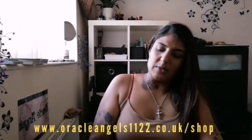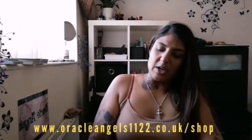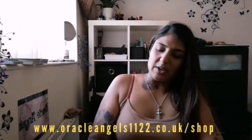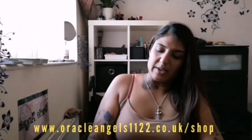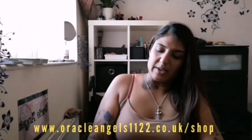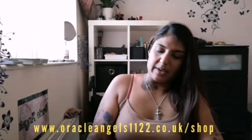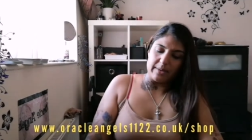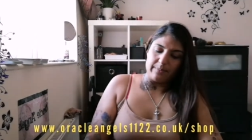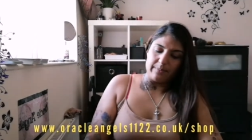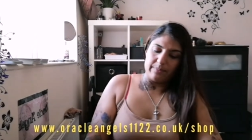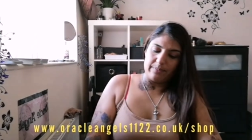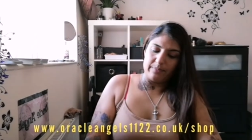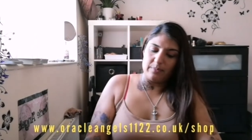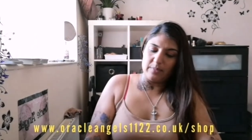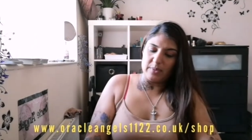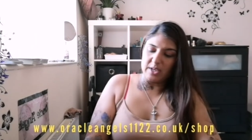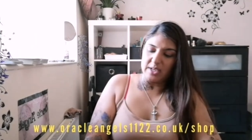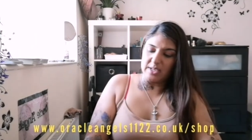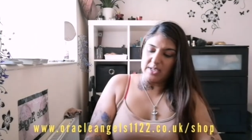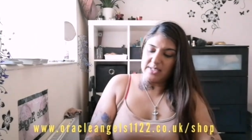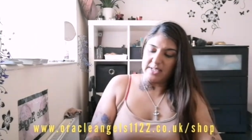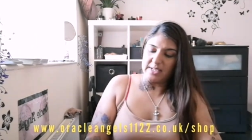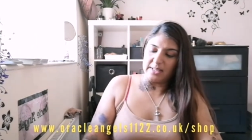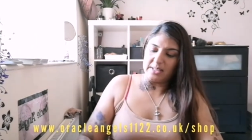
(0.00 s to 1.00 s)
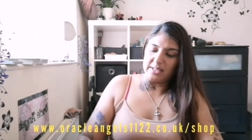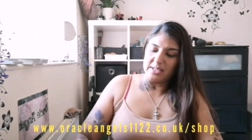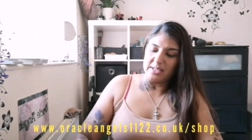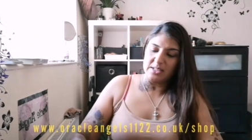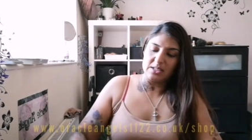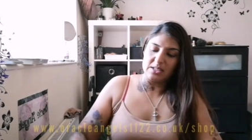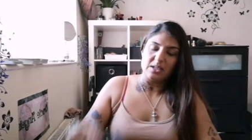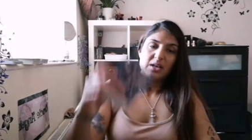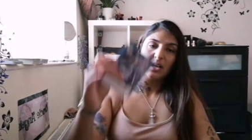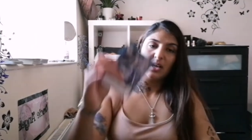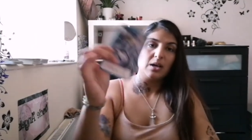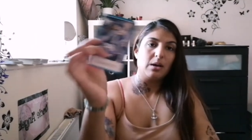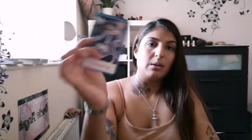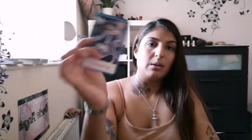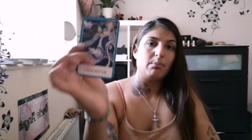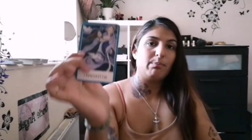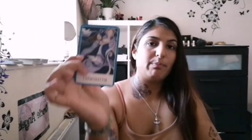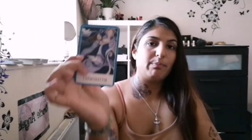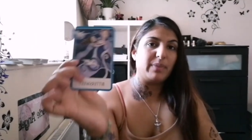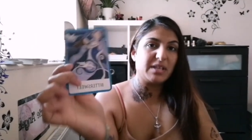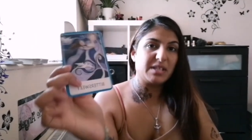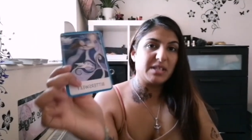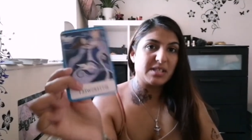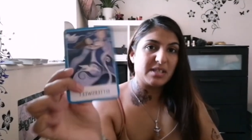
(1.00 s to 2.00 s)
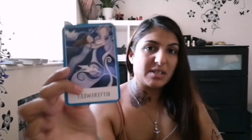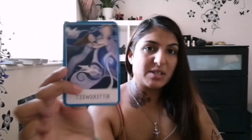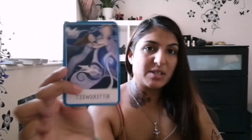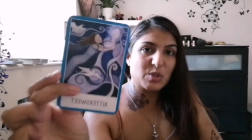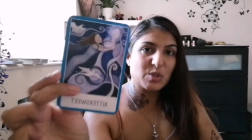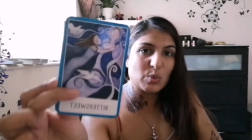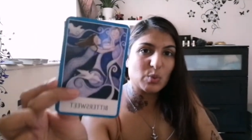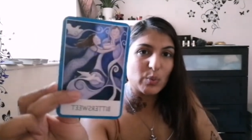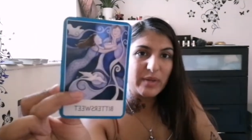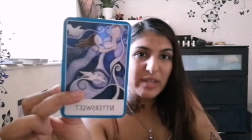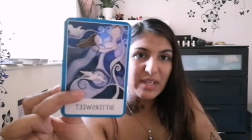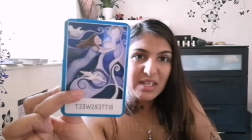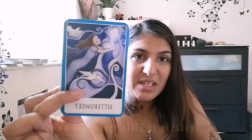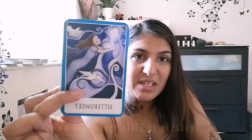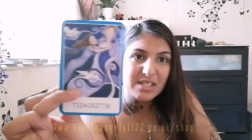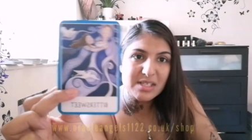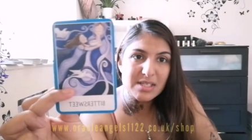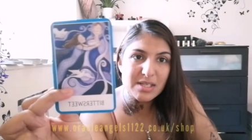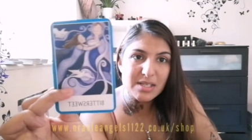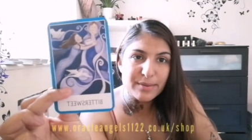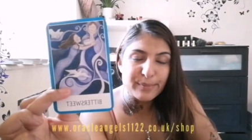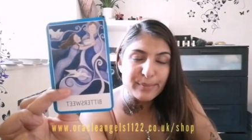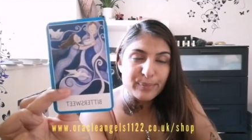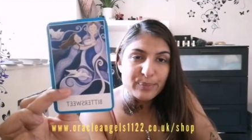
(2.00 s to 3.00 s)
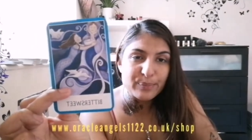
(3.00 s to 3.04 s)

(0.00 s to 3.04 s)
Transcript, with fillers: Okay, we're going to take this bittersweet